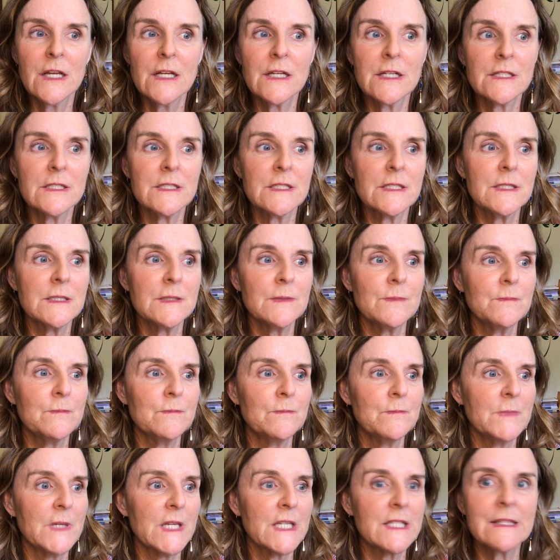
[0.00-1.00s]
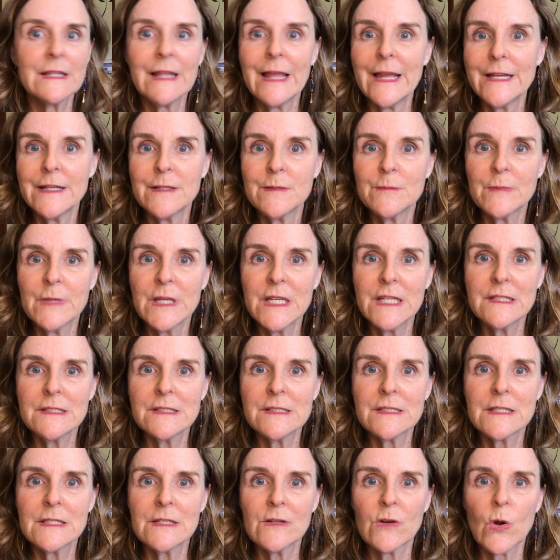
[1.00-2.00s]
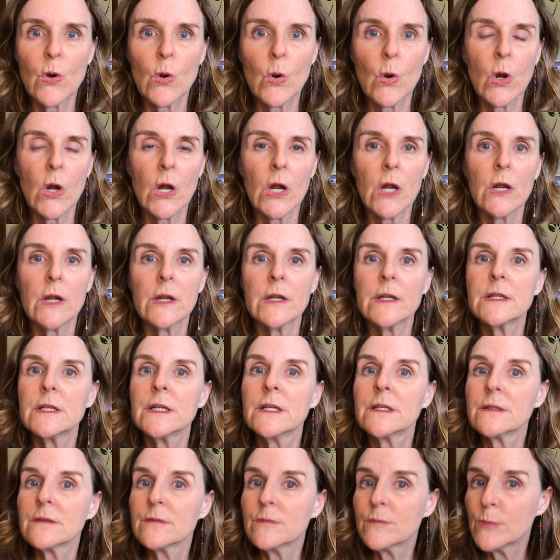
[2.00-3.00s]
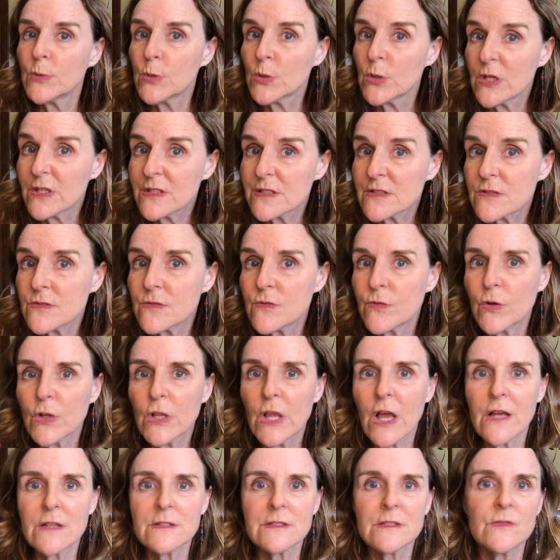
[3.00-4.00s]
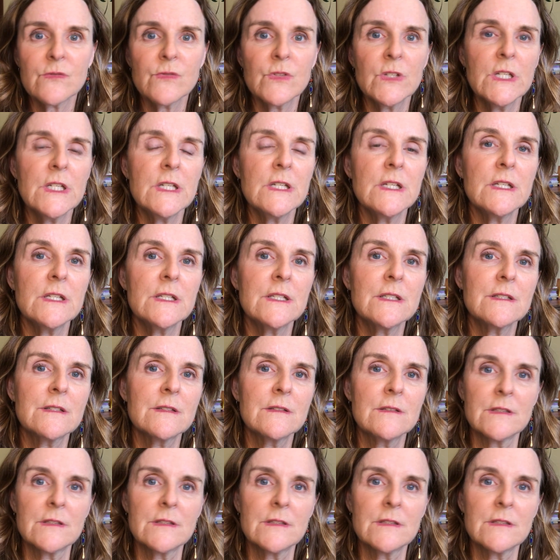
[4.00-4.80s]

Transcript: um, enlightenment, or in Buddhist philosophy,